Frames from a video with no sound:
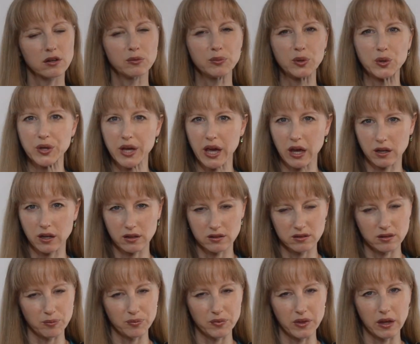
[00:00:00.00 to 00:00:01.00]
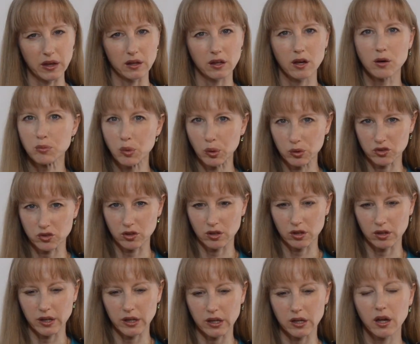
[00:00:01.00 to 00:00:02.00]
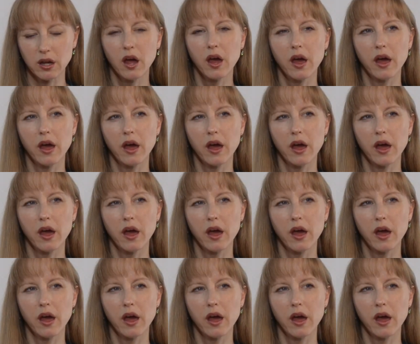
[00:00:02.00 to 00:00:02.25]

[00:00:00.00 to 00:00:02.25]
communicating something emotionally,